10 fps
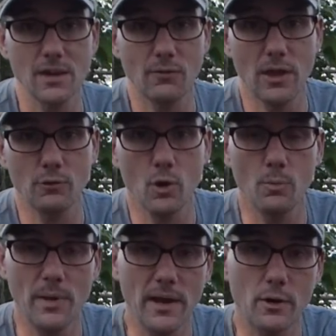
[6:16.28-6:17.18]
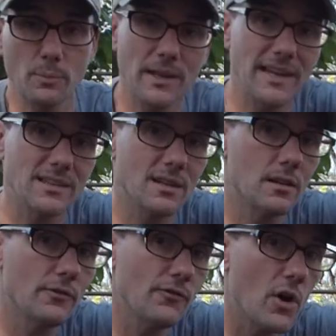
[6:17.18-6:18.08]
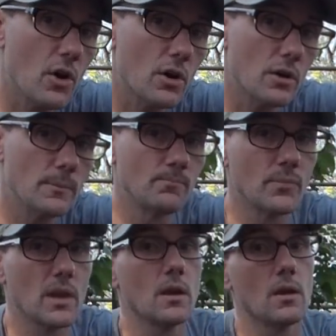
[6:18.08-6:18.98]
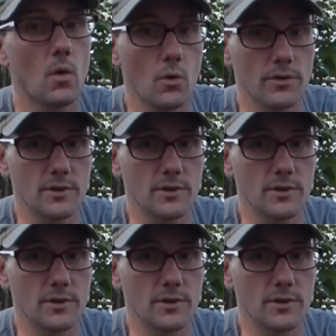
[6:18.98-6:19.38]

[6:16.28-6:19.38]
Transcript: if they grow better planted in the fall or the